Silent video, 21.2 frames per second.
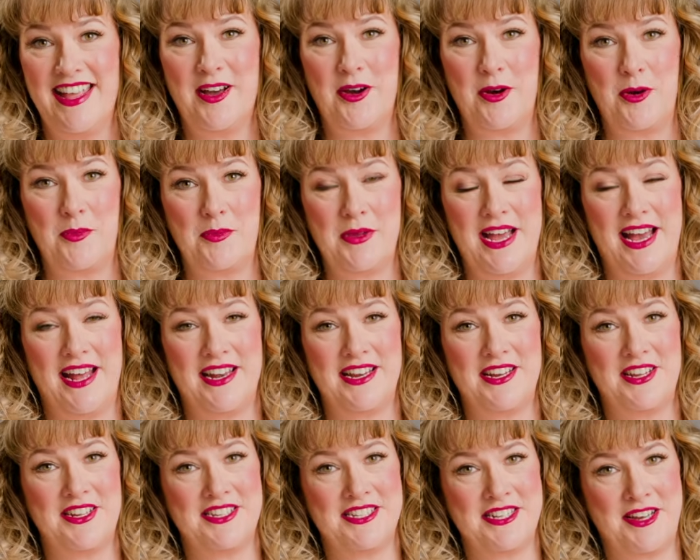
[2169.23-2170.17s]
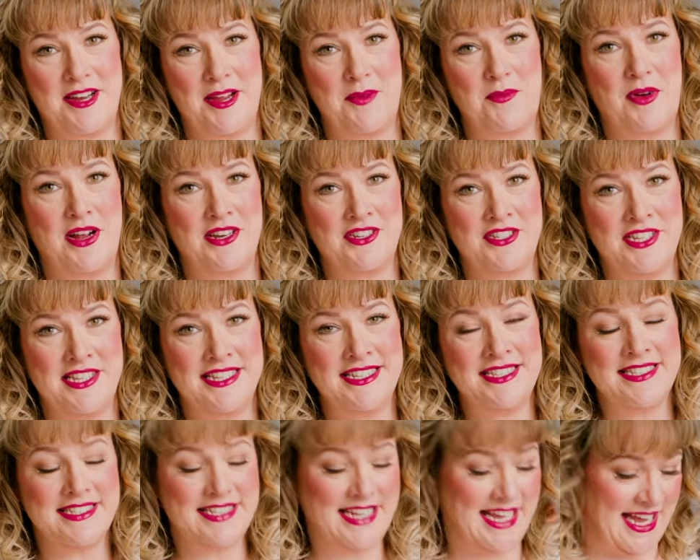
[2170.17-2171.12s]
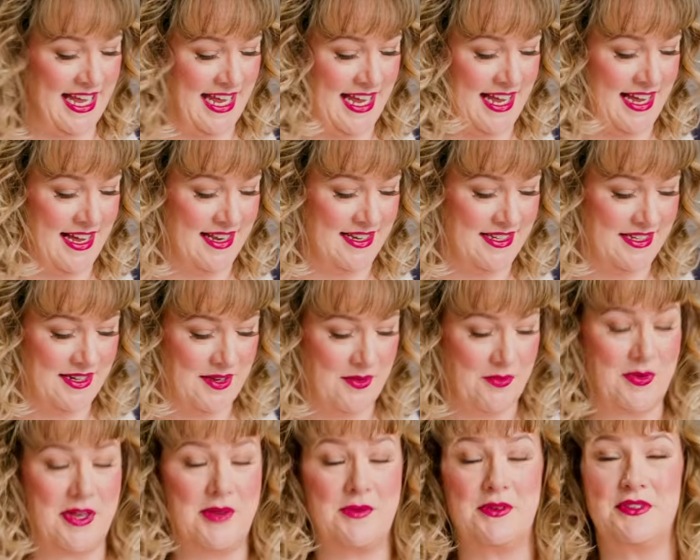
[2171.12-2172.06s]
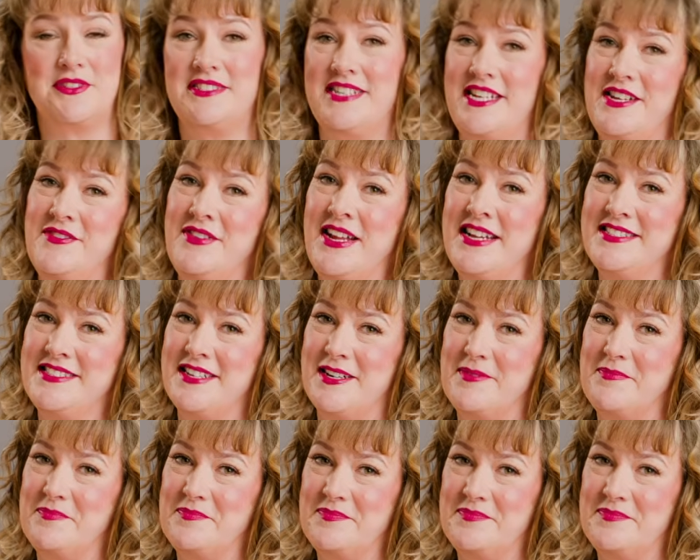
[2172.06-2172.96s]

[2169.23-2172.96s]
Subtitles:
Hope you had a good time watching this, and we will see you next time.